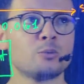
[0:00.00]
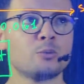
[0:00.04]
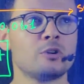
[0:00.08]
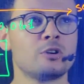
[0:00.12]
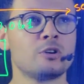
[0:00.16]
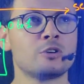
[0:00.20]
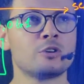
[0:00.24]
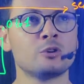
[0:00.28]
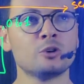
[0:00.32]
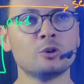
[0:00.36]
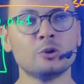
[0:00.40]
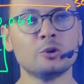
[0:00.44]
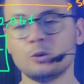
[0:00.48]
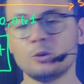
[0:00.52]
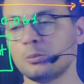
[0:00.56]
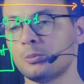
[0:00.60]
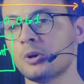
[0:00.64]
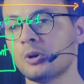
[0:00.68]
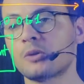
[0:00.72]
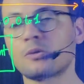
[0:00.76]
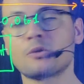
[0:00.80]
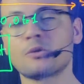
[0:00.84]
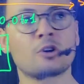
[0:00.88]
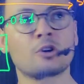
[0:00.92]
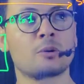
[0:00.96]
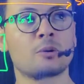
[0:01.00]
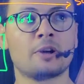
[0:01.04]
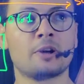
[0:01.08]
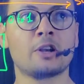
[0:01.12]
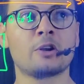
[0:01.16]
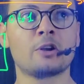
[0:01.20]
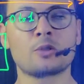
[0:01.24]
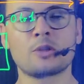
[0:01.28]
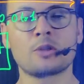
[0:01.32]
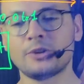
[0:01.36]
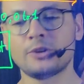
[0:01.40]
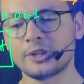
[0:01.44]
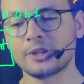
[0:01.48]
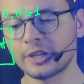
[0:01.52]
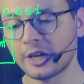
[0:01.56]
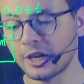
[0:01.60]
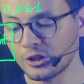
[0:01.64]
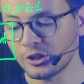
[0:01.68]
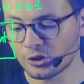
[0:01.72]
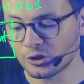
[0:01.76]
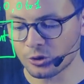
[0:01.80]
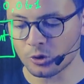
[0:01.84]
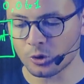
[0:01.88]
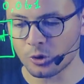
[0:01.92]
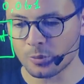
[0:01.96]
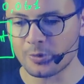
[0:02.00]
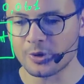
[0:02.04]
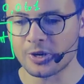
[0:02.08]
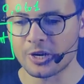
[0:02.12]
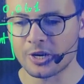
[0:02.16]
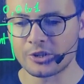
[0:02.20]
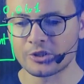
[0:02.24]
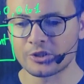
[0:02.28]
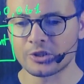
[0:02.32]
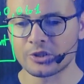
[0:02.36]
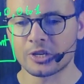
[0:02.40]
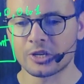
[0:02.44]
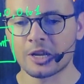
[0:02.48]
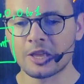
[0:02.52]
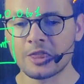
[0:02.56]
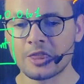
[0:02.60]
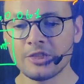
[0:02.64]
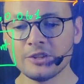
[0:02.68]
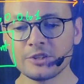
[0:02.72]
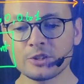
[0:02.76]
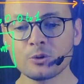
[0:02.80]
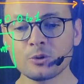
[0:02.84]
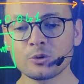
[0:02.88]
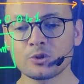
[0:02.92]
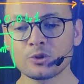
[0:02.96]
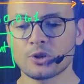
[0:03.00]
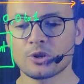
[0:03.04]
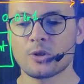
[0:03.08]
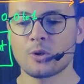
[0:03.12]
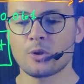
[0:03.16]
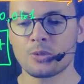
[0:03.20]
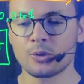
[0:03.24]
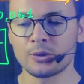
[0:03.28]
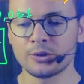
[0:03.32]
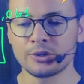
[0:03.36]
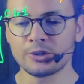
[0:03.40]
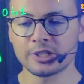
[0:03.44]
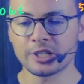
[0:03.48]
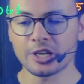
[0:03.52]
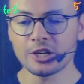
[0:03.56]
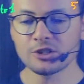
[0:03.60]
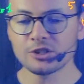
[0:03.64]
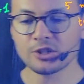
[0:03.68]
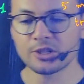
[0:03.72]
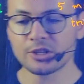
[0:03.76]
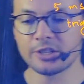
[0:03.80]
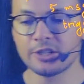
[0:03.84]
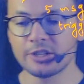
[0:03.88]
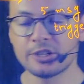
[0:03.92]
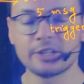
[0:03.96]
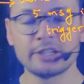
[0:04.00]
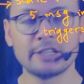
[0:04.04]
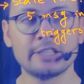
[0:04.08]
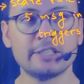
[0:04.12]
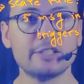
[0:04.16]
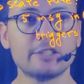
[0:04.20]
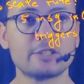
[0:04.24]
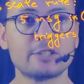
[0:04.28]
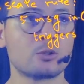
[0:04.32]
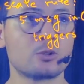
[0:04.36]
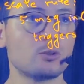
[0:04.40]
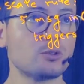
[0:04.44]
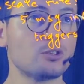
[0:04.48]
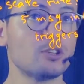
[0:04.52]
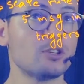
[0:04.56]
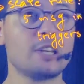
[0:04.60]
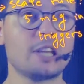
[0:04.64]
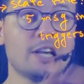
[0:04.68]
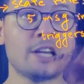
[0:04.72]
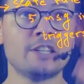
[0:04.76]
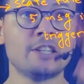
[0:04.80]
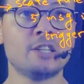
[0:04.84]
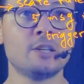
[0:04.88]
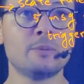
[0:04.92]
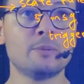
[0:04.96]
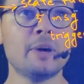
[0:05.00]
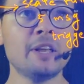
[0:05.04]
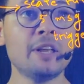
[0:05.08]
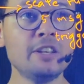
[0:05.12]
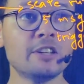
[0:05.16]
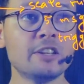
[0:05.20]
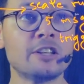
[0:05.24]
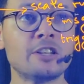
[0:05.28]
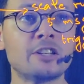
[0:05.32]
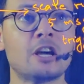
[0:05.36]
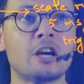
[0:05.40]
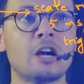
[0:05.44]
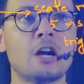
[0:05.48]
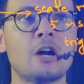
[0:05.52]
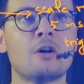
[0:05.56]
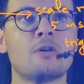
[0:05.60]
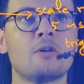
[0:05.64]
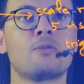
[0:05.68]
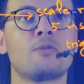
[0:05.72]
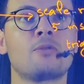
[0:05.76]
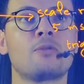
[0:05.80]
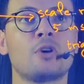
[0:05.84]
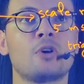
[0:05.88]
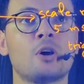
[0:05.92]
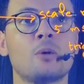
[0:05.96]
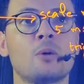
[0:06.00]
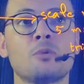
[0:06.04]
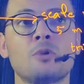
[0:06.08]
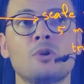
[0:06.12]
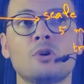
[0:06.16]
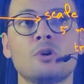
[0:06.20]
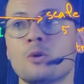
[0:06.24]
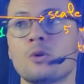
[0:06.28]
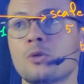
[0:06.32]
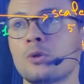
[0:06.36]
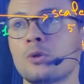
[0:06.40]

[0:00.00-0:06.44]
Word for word: it will go to perform an authentication operation. And this authentication here is totally independent from the